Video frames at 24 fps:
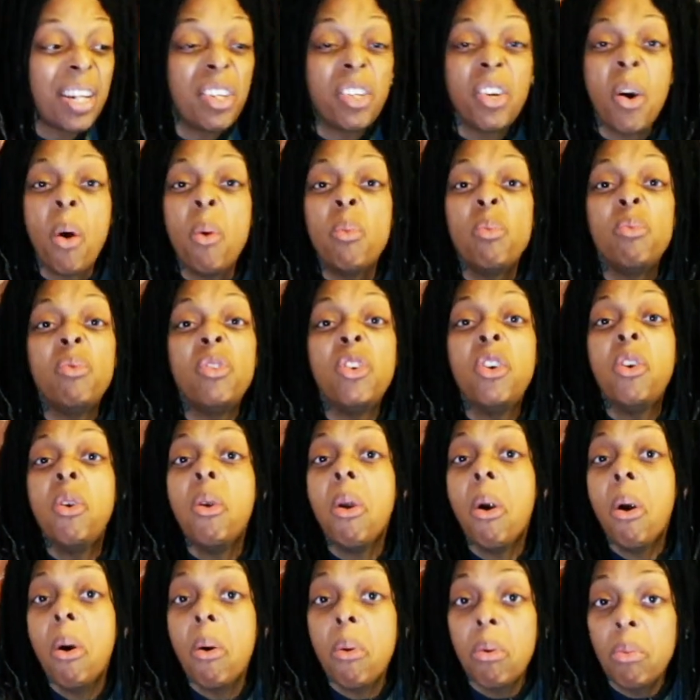Don't
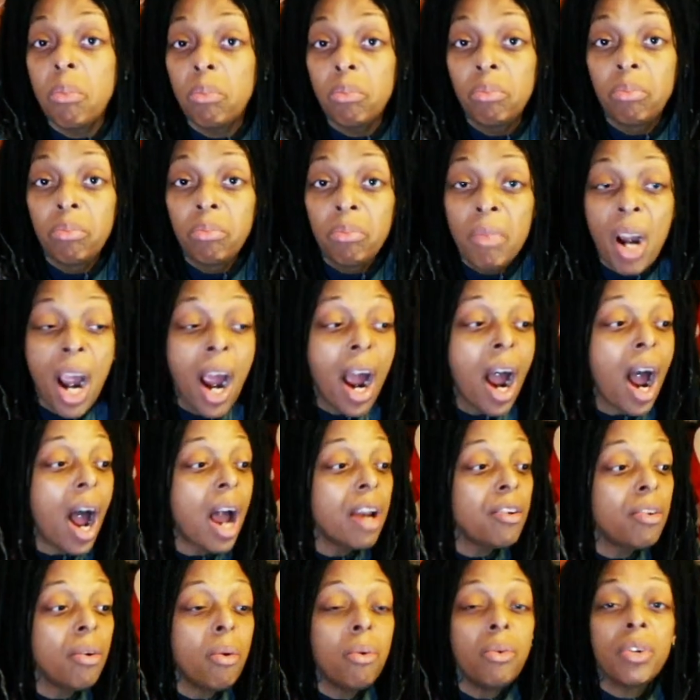know.
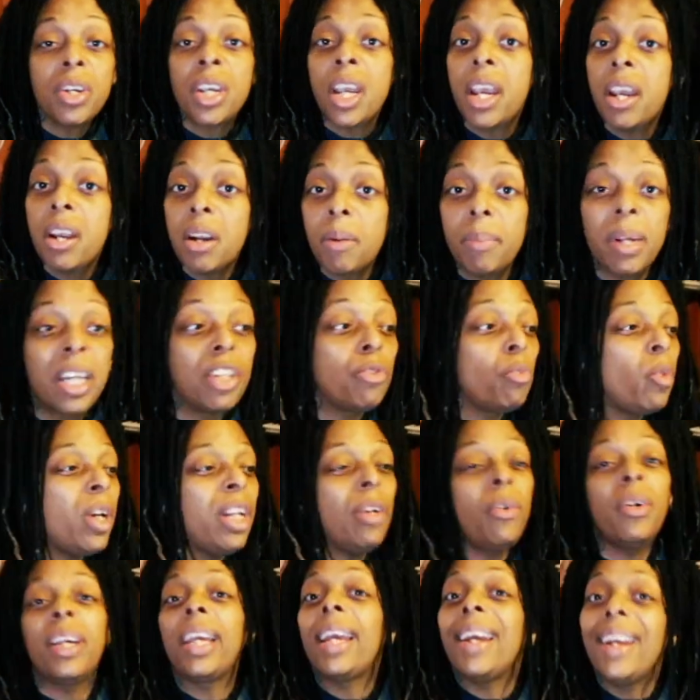I don't care because we
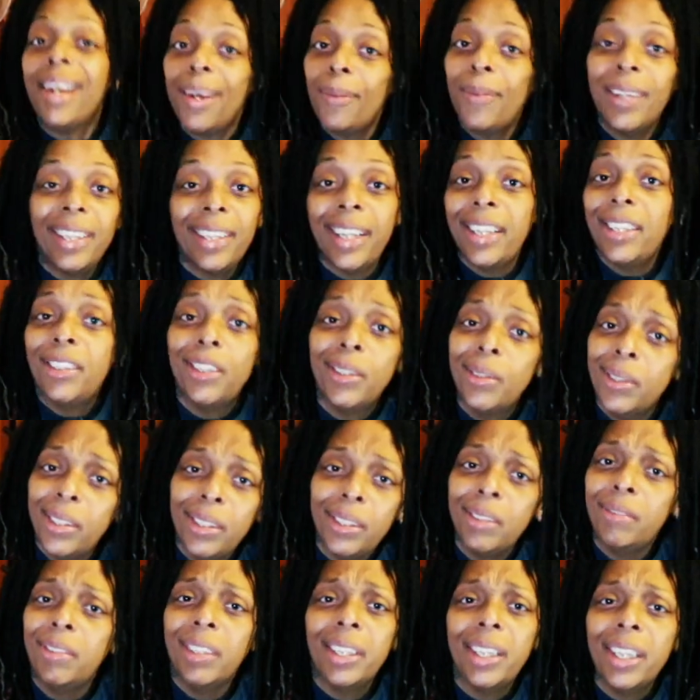don't care what they
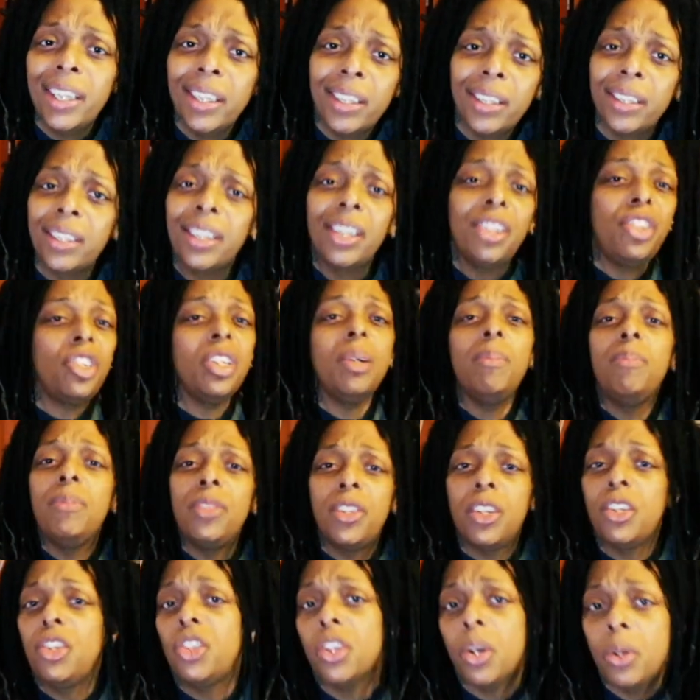doing over there. The
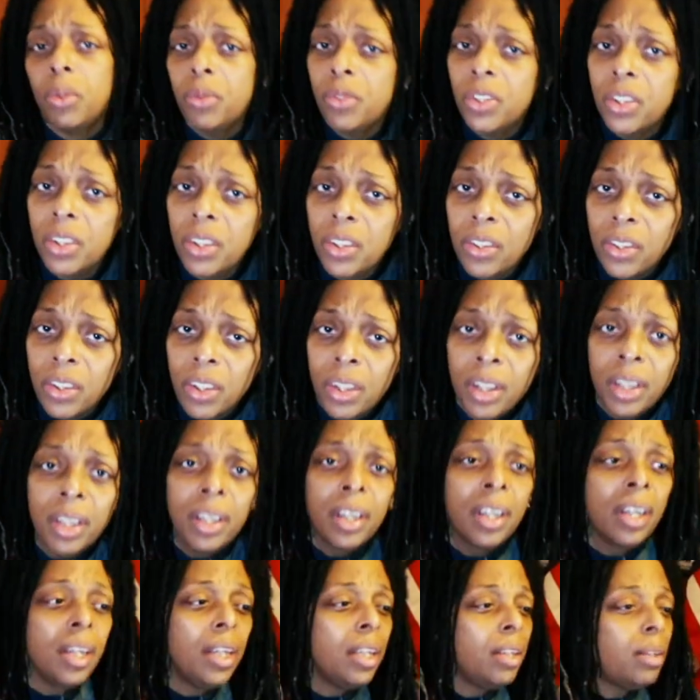Jims, the Joneses,
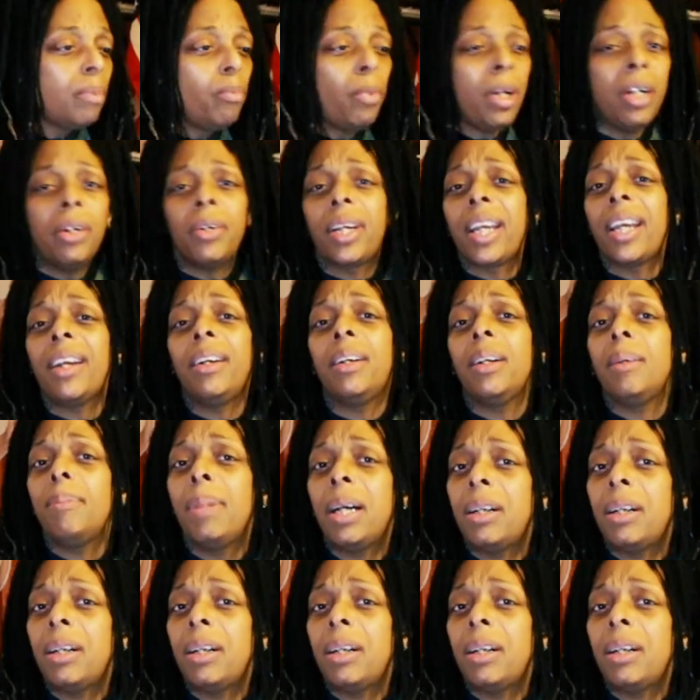we don't care